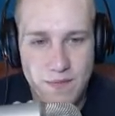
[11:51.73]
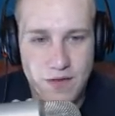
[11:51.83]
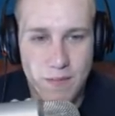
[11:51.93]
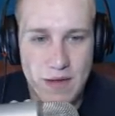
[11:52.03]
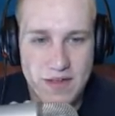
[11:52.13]

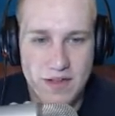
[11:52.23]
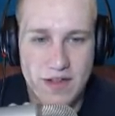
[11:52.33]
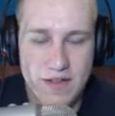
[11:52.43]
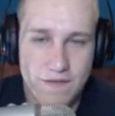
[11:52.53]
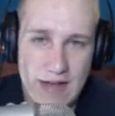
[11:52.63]
So basically,
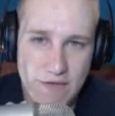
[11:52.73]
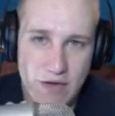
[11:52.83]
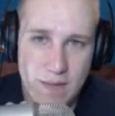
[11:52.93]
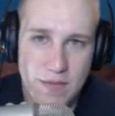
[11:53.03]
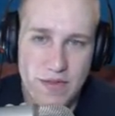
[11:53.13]
it's a
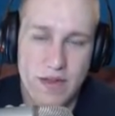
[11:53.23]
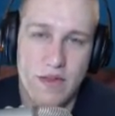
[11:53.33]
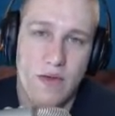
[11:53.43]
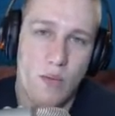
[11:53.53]
5-drop that says,